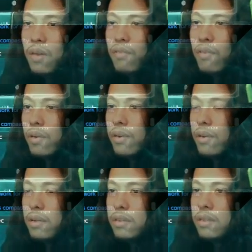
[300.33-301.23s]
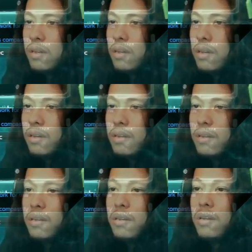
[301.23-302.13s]
for the
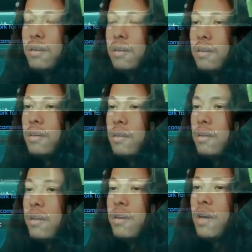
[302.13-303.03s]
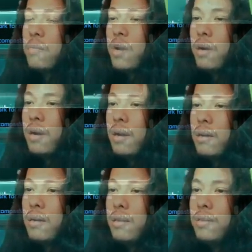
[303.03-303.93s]
Chimera
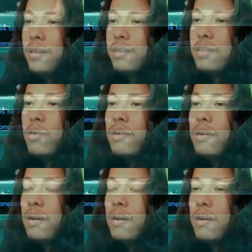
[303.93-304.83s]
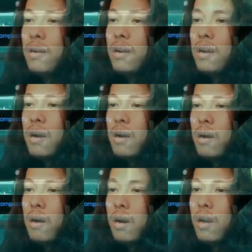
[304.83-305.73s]
DLC or the
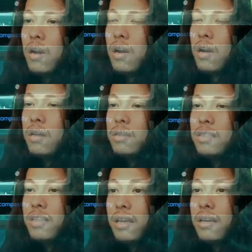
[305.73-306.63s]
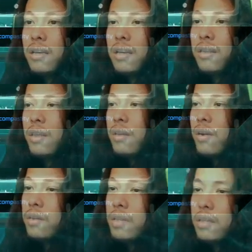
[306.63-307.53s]
Arc Tech, I think, Arc Tech